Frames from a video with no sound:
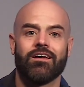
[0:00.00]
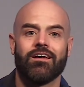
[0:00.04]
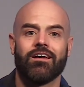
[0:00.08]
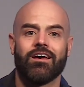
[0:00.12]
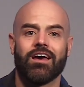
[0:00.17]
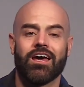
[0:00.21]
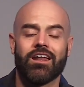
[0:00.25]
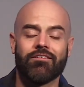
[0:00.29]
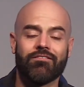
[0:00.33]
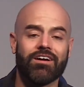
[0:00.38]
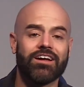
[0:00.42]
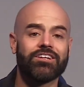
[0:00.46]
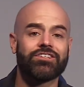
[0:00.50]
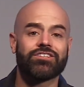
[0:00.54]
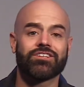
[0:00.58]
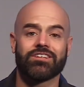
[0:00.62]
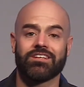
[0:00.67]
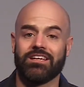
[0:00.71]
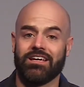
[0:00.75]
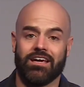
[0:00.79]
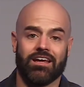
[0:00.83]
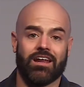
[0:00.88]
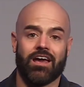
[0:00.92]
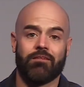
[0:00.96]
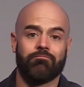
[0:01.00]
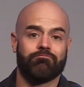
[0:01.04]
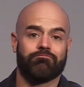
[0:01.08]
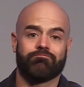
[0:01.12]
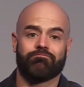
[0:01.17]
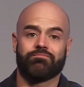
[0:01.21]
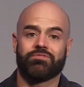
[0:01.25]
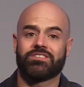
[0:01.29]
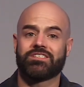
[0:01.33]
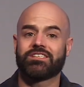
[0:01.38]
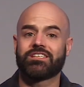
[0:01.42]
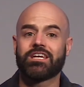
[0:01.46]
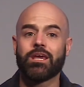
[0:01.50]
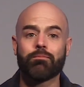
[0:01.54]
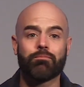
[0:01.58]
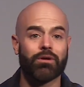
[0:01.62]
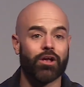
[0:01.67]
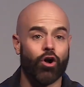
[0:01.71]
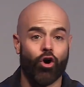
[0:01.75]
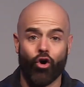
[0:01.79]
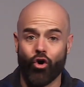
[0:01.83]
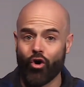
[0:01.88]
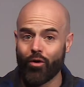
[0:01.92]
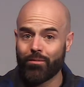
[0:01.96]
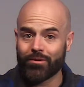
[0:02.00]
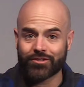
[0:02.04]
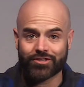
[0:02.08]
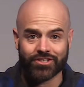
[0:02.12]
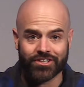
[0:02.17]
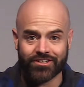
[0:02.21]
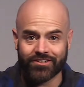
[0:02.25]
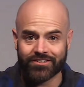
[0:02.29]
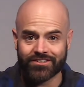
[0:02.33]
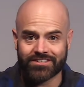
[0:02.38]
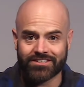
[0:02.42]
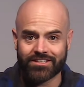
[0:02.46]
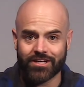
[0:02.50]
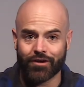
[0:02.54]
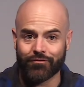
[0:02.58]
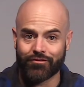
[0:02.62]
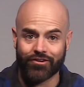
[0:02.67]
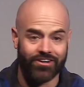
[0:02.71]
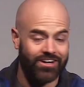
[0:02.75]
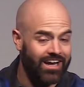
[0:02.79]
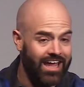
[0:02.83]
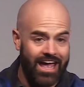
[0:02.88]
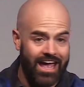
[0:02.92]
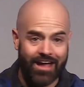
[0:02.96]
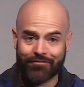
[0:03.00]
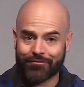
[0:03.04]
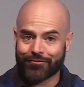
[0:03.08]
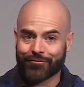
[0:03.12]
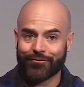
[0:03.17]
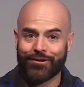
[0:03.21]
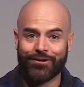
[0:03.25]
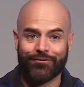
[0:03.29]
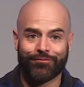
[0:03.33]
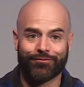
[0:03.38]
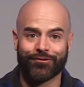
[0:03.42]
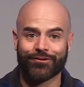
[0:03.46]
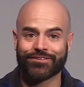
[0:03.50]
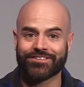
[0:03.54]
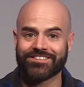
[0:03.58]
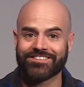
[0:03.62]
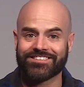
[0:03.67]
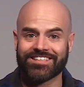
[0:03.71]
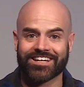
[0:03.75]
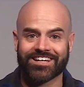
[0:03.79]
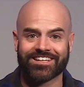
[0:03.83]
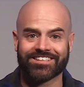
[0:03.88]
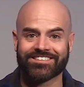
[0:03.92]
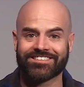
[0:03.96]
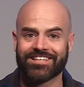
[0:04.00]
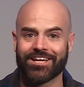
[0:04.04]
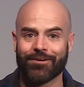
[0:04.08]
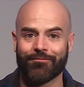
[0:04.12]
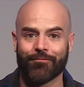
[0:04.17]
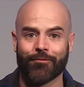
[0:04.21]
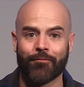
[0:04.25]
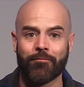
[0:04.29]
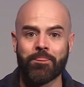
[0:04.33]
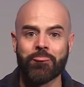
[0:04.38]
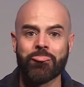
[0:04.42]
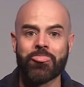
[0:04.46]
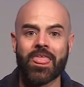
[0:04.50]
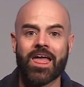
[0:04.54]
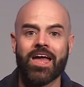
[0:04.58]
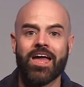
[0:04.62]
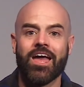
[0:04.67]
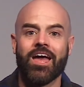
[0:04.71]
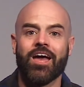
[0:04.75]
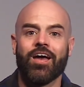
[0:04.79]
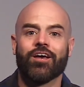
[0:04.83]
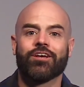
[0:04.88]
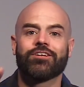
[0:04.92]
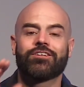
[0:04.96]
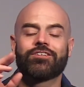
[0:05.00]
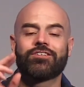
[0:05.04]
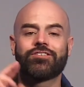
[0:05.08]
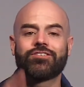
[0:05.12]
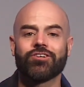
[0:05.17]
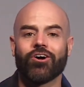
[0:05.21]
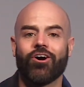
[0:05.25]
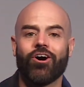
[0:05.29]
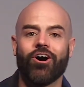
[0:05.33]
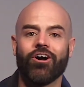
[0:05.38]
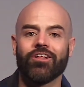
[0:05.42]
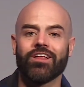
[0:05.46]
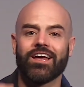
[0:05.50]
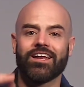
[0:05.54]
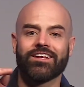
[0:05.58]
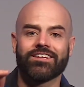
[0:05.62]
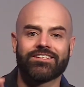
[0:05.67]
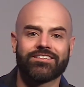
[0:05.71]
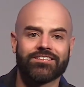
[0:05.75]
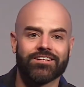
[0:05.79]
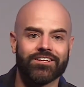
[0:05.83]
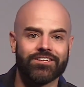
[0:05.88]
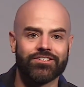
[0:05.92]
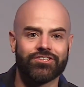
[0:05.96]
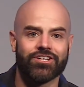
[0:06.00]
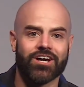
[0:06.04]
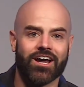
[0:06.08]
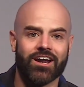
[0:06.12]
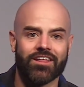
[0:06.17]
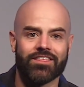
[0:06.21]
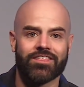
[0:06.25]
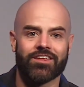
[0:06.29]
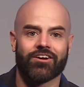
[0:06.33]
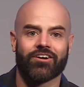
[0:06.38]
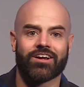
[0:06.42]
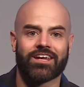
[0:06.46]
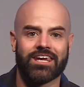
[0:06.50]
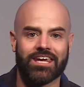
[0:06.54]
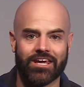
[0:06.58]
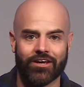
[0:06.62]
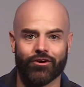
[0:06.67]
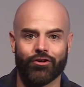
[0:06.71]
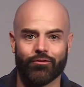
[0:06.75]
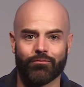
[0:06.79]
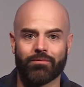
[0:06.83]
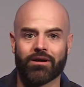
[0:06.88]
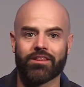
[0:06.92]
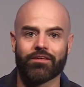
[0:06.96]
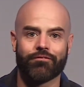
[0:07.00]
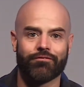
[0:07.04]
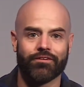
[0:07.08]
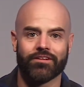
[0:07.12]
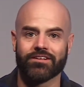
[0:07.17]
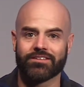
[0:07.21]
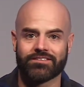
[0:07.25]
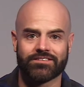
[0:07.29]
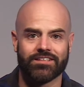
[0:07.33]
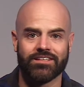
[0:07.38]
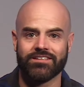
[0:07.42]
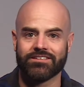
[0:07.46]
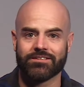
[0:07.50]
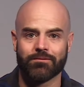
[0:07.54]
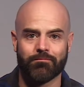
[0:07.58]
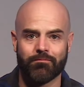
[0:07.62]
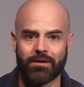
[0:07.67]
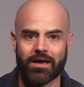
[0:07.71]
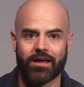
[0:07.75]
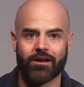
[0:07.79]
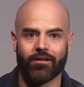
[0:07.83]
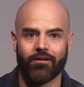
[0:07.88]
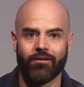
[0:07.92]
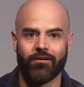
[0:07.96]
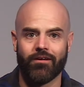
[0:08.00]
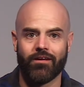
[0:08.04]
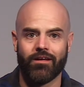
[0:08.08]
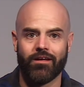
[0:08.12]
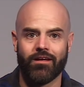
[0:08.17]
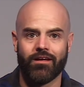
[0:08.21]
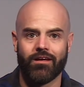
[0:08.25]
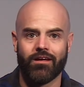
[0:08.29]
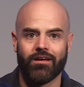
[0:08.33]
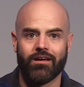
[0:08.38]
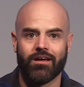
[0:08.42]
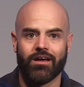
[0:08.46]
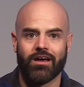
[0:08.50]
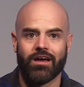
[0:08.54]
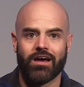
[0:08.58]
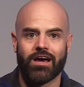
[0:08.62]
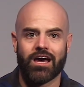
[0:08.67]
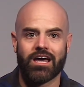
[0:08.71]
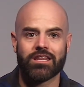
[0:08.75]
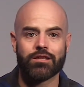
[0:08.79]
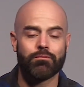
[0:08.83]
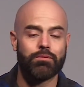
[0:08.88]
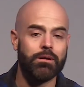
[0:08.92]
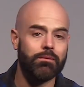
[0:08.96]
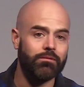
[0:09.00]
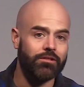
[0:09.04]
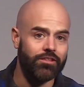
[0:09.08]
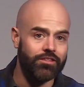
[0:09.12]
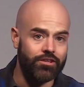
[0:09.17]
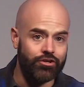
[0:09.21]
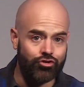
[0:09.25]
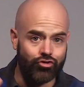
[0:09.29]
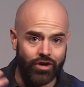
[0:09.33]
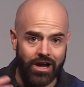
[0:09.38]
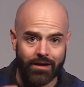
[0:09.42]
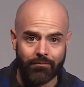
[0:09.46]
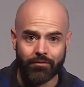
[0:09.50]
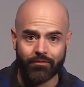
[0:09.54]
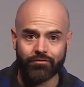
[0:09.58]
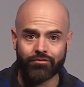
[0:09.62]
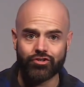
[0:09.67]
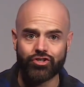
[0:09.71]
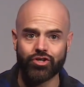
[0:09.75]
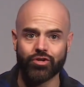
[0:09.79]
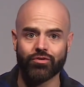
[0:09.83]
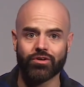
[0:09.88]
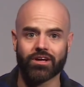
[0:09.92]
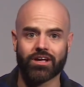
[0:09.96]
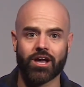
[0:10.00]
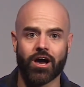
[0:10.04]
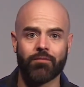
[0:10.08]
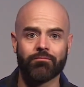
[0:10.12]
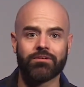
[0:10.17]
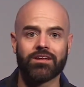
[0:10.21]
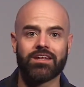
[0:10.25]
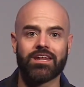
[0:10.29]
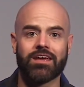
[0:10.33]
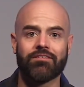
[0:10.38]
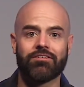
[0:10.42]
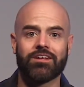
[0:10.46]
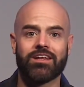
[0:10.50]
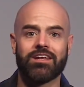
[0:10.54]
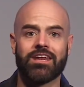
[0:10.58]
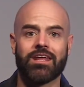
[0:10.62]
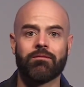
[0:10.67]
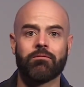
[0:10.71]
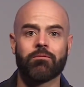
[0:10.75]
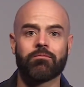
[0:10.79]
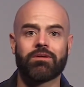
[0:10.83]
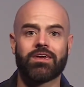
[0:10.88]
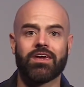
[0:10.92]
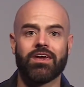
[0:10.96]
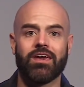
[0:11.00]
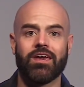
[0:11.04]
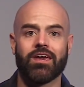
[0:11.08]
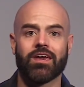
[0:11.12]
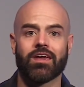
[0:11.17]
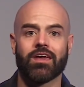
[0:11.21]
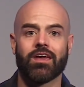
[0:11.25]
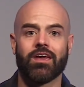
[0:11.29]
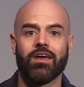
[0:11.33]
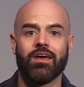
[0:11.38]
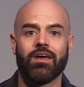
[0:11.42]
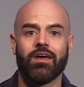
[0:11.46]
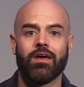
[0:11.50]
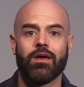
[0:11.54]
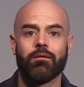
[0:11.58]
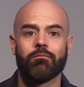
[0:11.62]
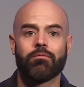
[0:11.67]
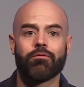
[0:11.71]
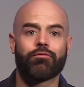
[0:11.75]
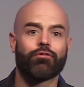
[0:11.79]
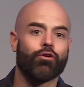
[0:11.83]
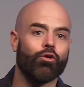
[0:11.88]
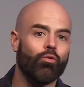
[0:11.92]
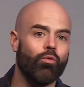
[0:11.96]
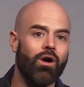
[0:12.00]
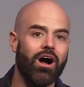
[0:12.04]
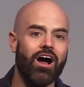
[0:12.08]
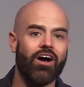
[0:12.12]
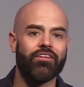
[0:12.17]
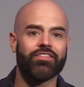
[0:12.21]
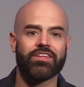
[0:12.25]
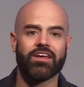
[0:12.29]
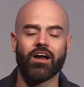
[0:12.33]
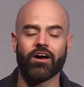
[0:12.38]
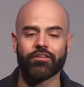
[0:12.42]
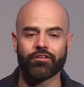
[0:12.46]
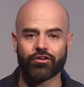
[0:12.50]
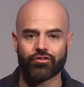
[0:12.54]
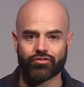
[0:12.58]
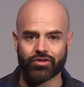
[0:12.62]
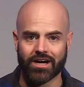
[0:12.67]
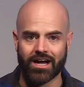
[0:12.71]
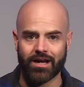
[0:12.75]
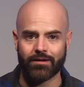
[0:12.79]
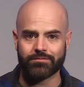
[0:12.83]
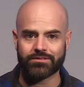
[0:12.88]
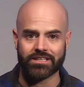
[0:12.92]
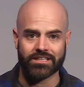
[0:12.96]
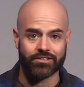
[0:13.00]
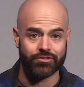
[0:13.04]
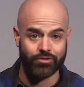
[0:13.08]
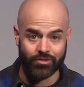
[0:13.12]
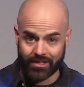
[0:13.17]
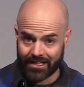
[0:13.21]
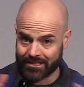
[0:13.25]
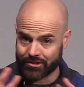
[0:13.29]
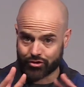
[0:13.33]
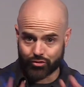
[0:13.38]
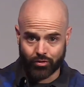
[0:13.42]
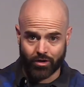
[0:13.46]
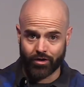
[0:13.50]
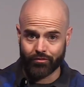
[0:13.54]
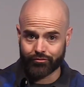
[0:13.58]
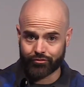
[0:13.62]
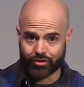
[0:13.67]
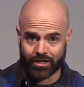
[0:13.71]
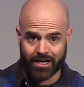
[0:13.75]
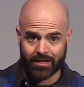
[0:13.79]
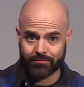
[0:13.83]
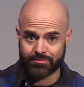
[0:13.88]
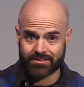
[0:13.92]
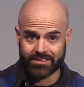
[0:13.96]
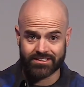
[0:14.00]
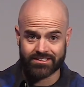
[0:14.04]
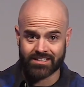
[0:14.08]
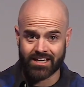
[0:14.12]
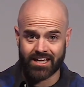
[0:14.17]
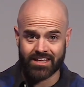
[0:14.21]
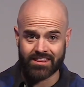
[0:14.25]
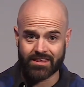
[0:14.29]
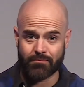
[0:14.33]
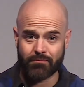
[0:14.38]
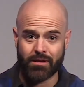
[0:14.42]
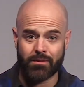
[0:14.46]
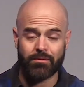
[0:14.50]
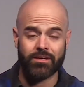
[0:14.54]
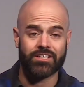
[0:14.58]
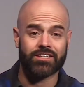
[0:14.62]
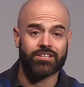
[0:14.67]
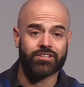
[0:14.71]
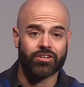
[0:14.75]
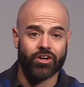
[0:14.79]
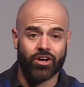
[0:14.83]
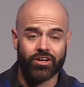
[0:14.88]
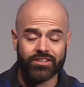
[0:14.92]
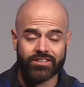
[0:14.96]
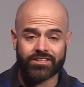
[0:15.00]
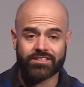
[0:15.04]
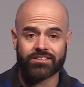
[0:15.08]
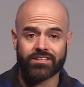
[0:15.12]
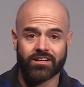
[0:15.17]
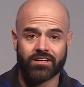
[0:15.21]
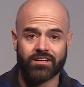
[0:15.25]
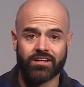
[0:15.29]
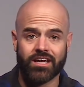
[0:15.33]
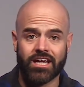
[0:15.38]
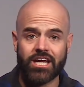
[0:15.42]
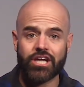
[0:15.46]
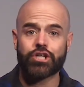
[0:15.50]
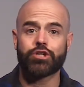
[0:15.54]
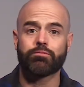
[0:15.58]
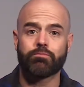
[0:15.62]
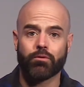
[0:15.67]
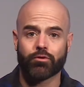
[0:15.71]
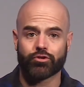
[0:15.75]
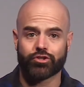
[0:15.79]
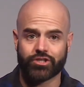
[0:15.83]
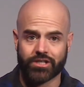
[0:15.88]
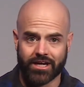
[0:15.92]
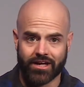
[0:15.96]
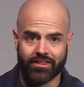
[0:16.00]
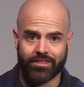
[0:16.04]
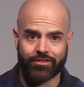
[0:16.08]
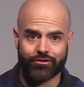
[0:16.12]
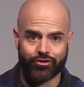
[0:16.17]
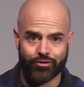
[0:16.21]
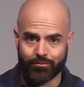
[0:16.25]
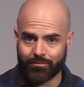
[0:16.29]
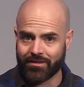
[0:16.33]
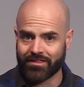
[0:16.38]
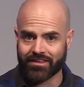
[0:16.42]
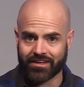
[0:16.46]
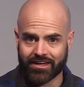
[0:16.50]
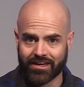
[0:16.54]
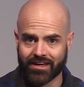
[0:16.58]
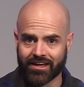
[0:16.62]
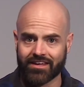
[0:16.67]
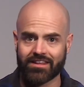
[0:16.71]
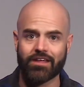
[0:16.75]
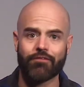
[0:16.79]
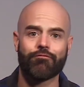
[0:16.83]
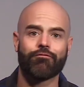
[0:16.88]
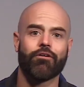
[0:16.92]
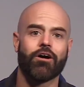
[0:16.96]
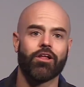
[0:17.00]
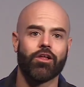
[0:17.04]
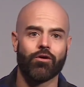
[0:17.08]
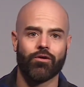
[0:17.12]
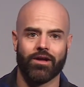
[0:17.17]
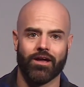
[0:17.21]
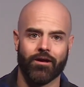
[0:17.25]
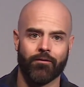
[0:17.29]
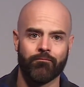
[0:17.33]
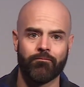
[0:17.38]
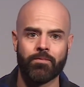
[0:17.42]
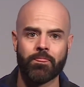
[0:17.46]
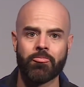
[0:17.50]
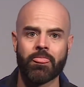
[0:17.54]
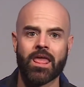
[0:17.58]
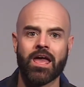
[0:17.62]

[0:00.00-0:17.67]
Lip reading: And eventually, and I'm skipping a whole bunch of good stuff, you're going to have to read 1 and 2 Samuel. Saul and his son Jonathan are killed by the Philistines in battle. And the people of the tribe of Judah come to David and name him king. But for a while, the other tribes, Israel had 12 tribes, decide that maybe Saul's son Ishbosheth should be the king, and they follow him.